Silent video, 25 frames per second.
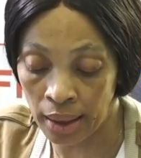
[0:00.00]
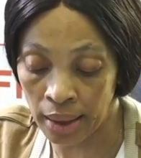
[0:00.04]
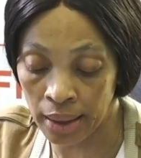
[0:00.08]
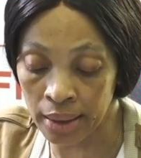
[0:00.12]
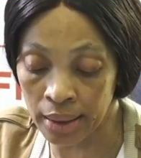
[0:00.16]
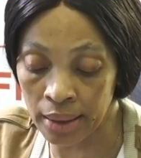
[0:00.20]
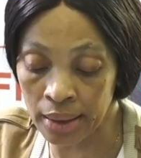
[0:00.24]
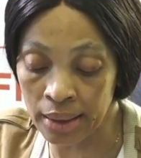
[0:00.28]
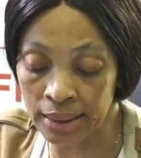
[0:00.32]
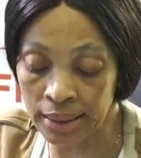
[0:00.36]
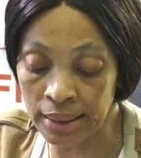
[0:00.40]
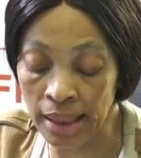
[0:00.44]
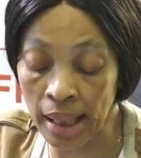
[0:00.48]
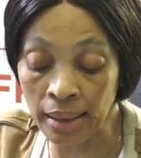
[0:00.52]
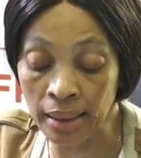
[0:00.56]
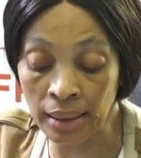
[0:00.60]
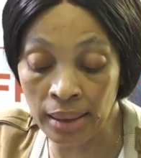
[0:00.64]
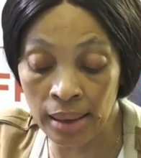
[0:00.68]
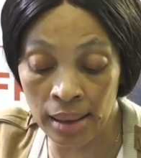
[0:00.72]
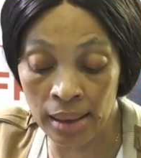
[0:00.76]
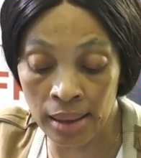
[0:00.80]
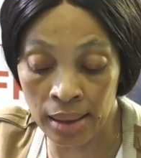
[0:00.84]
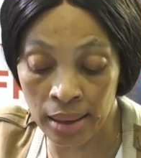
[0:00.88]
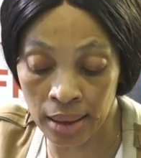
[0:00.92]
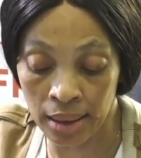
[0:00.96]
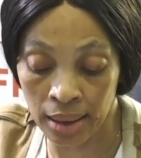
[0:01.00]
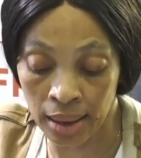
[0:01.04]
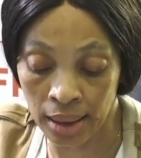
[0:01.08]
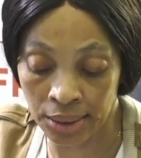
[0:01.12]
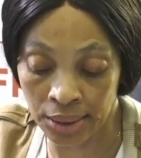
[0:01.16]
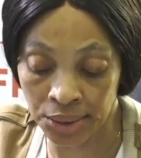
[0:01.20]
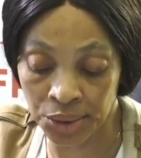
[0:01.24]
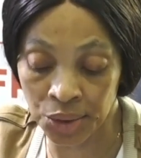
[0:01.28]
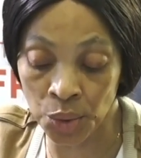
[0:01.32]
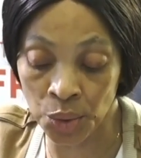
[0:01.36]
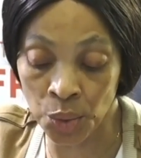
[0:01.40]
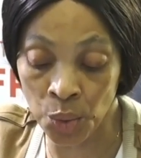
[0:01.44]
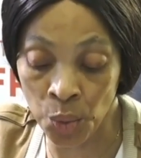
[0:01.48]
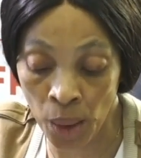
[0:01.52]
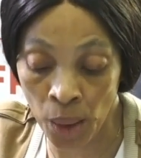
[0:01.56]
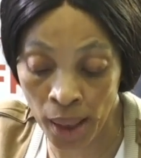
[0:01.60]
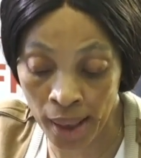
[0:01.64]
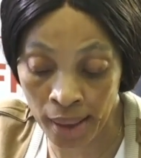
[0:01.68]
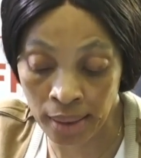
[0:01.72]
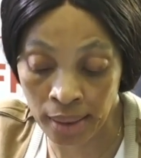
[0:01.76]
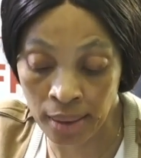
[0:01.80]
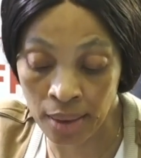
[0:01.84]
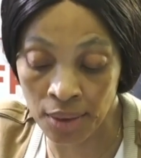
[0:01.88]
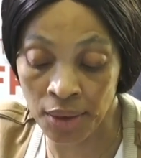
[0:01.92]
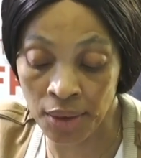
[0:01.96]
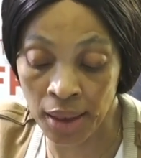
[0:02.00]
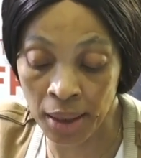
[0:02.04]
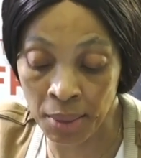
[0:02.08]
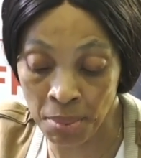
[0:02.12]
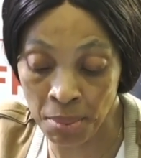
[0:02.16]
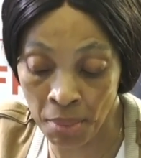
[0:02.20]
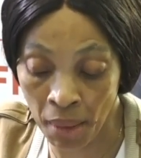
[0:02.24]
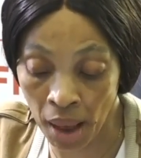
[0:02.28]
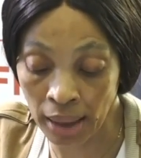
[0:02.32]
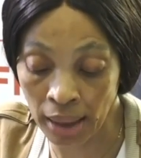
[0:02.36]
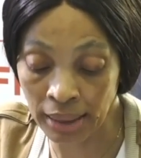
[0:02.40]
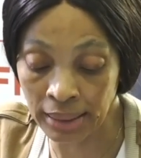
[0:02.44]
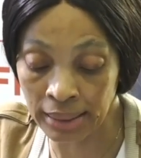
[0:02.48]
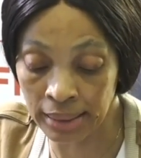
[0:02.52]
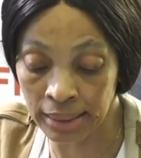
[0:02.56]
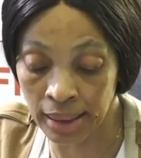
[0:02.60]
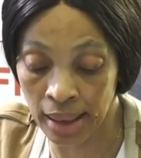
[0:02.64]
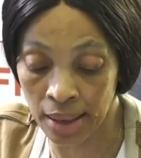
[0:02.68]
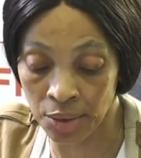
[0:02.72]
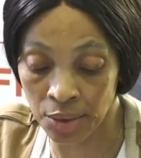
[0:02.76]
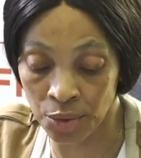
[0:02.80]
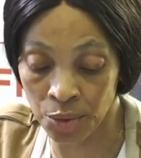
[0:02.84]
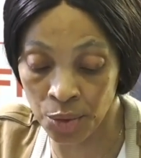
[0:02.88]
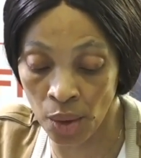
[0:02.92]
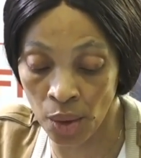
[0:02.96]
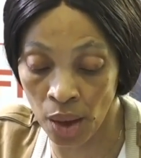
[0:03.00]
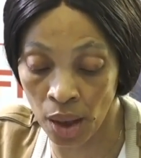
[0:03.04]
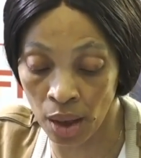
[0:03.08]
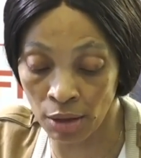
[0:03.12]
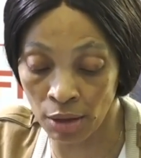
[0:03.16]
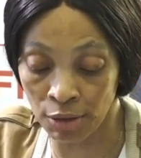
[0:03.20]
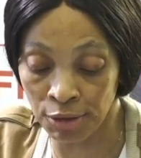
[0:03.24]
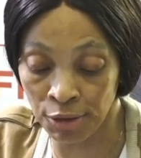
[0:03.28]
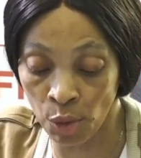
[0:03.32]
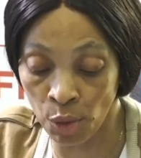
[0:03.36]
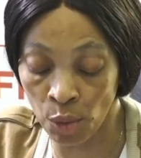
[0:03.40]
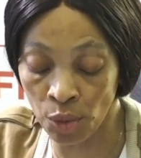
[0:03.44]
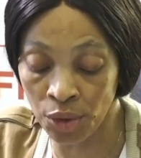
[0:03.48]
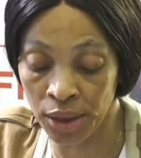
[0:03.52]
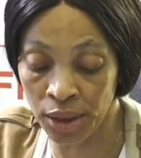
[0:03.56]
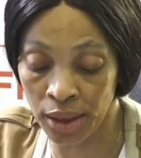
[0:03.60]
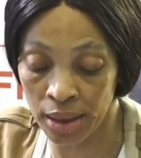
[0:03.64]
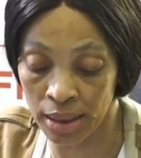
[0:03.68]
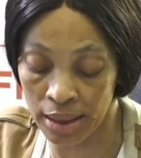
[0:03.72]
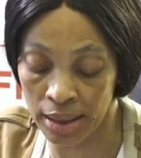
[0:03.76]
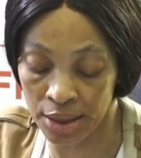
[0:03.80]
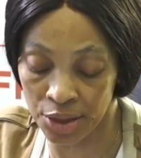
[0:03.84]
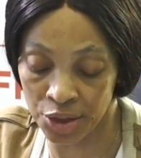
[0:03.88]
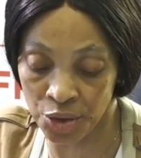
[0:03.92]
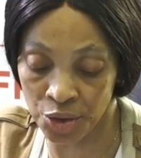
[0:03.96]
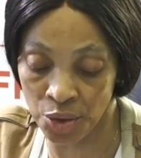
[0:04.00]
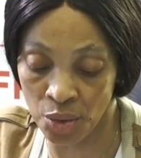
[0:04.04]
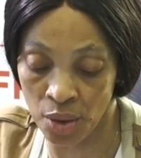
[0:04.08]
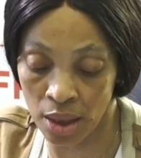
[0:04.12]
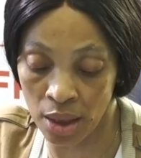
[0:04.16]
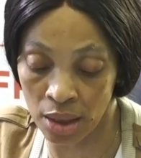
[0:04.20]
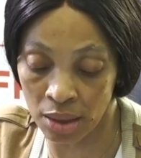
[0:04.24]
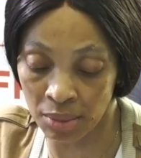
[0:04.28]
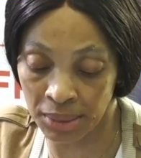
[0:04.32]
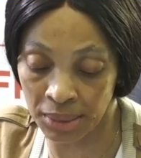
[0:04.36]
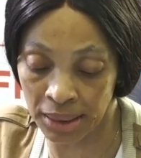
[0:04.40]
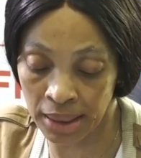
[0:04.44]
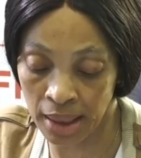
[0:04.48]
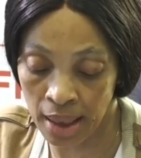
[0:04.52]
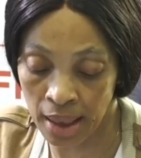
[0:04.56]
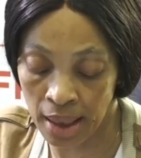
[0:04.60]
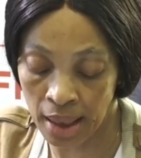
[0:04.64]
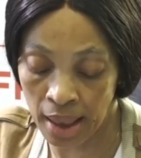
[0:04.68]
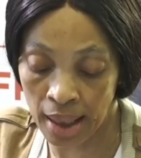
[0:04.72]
It is unclear as to when they might stand trial for the alleged crimes.